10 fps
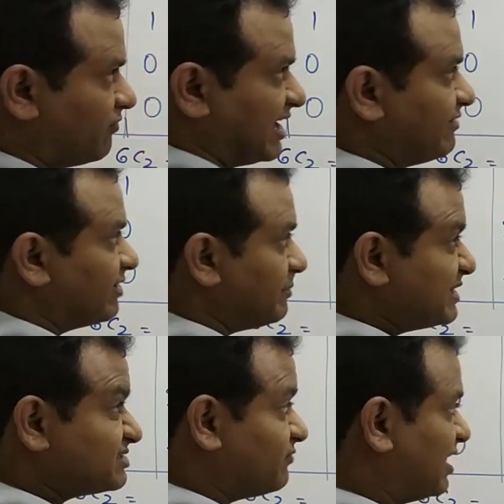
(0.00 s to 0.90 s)
5-1
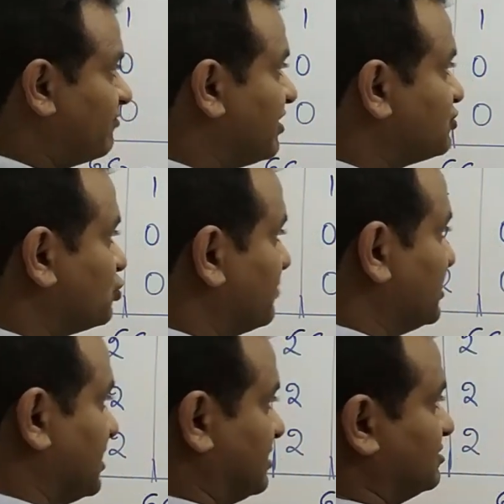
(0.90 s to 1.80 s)
means 1-5 should
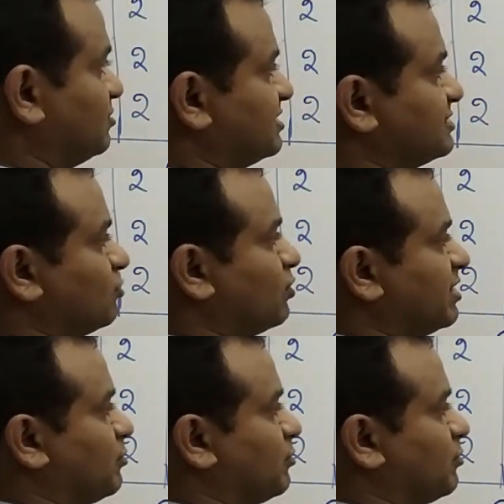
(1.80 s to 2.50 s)
be there so this is the only